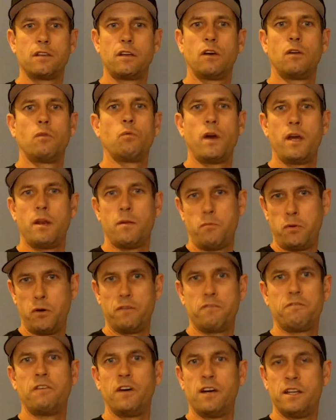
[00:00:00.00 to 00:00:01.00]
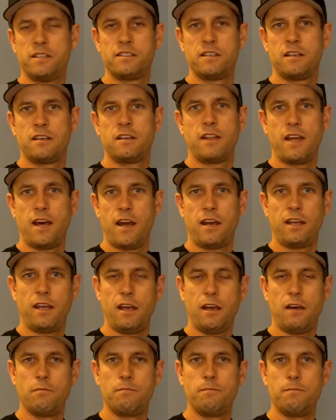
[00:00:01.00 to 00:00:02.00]
good way to put funds into that
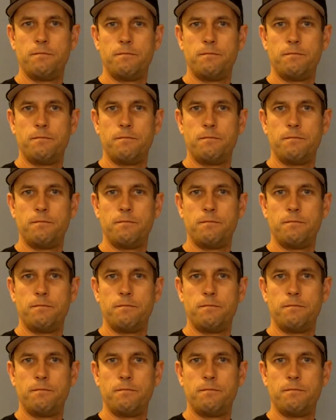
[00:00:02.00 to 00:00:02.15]
account.